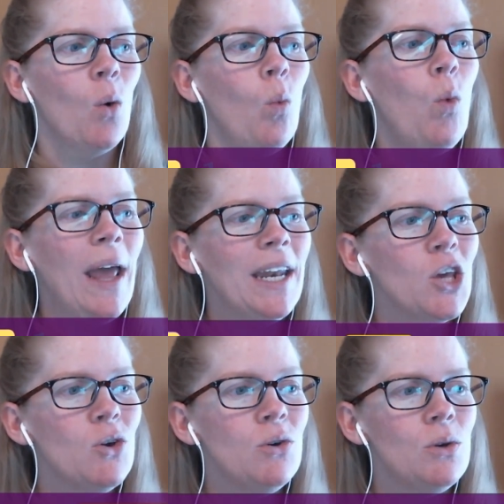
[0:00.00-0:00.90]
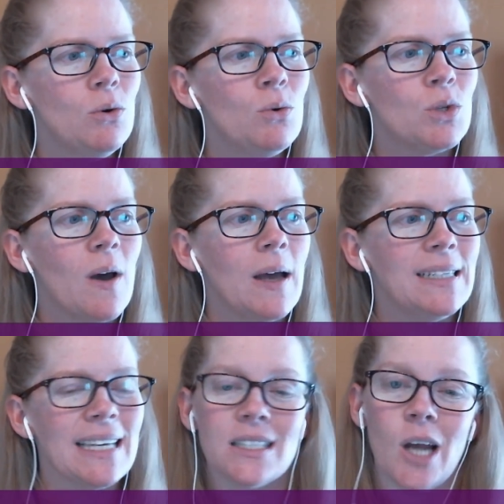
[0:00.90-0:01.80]
When do you use
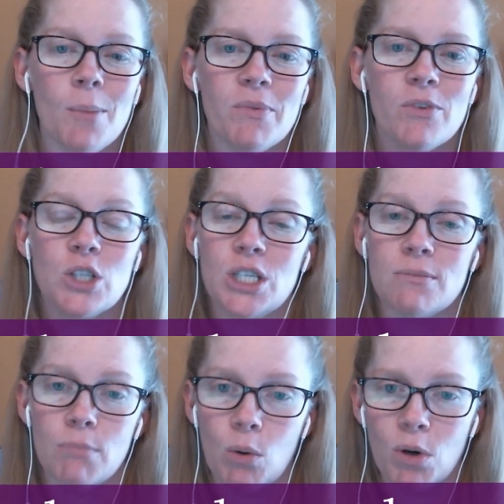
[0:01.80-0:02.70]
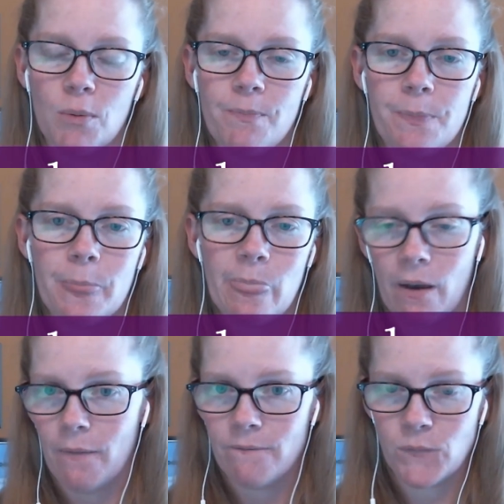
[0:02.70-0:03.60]
desktop versus mobile?
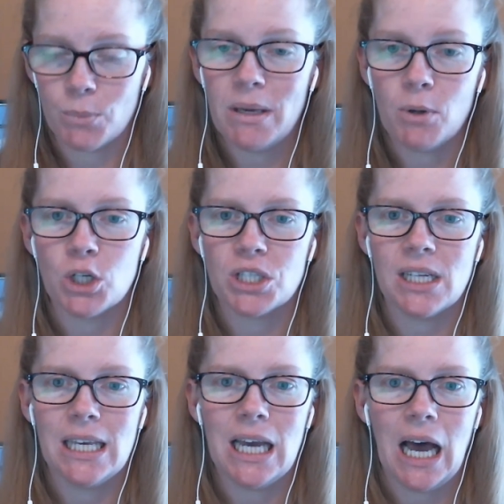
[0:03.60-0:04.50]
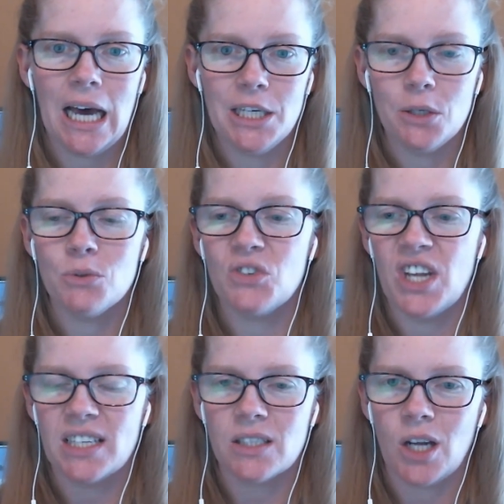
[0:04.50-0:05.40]
For me personally, I use
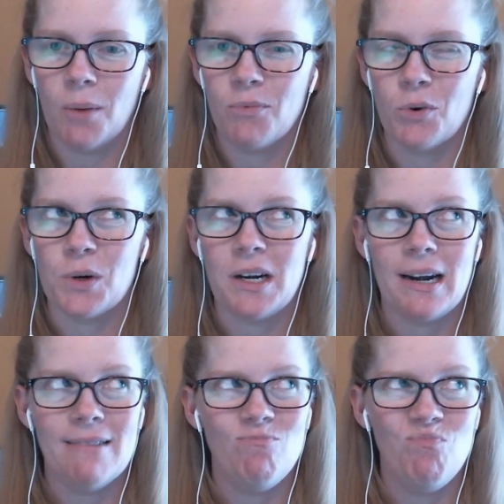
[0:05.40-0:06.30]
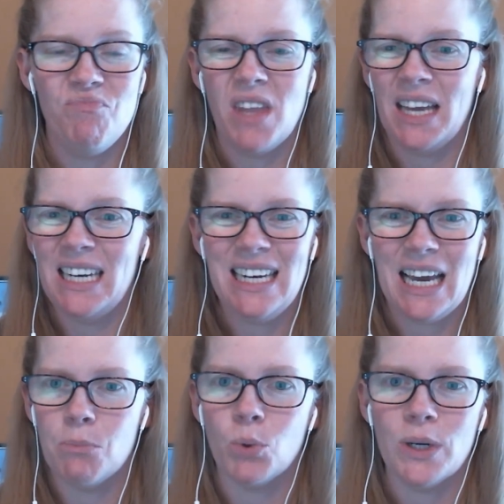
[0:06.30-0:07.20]
desktop for
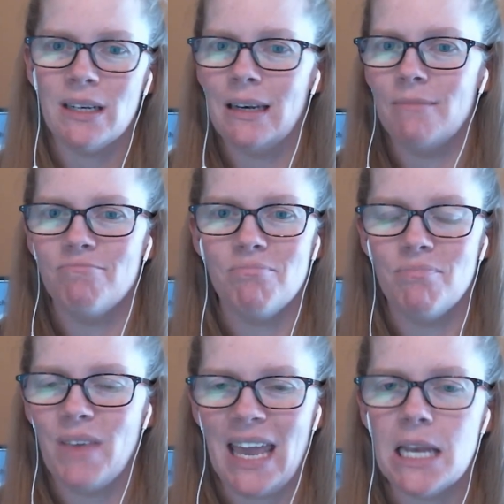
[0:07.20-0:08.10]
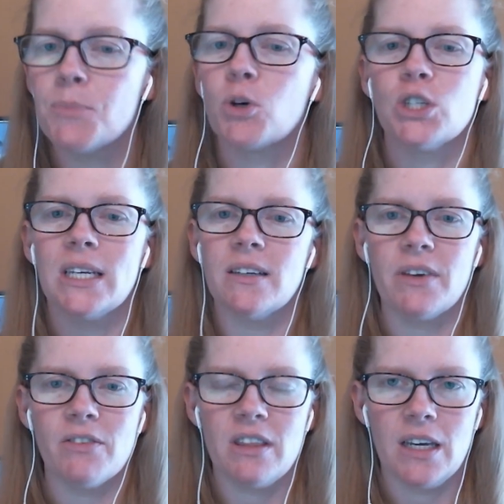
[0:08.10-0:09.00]
99.8% of
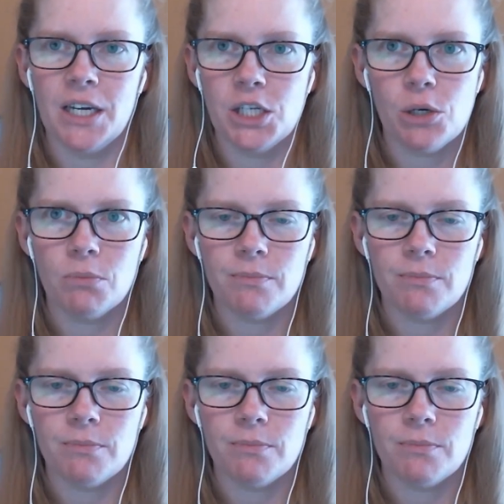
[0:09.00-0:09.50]
everything I do.